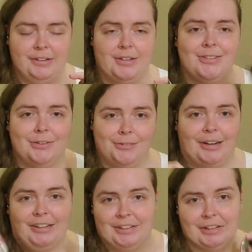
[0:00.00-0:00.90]
instead of
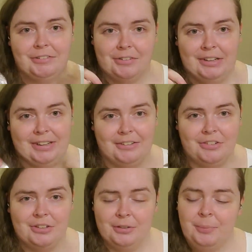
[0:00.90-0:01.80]
right, left, right,
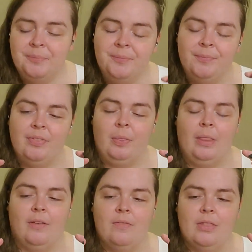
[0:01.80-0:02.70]
left.
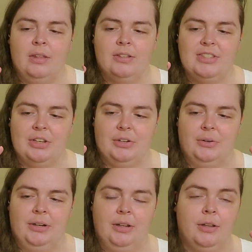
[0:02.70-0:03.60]

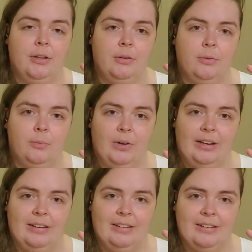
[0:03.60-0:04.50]
So 1,
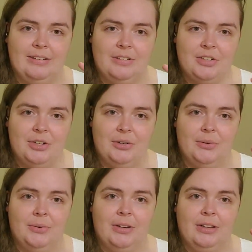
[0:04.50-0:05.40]

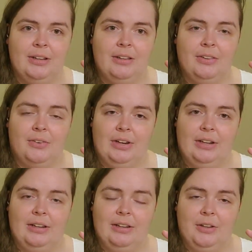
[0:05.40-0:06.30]
2,
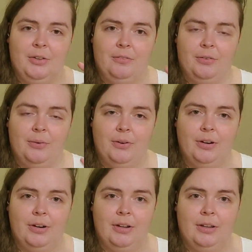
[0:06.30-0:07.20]
3,
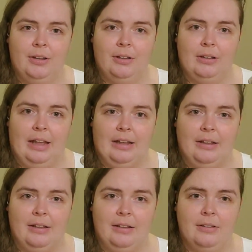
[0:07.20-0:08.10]
4, clack,
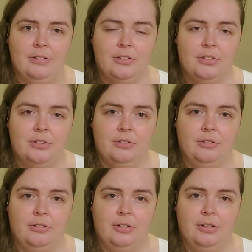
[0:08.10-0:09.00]
2,
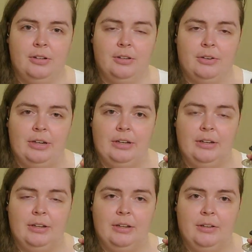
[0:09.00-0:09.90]
3,
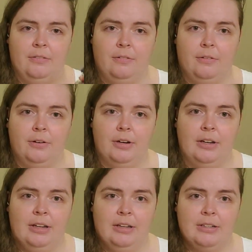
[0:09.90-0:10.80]
4,
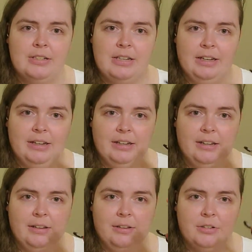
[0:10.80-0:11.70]
tick,
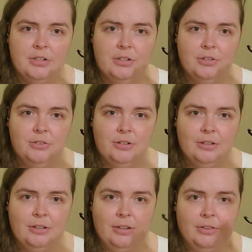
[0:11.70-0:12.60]
2,
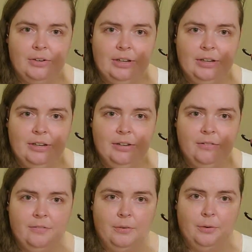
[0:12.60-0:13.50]
3,
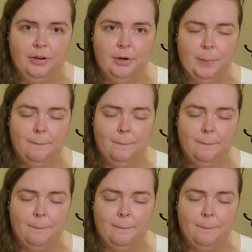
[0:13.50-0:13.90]
4.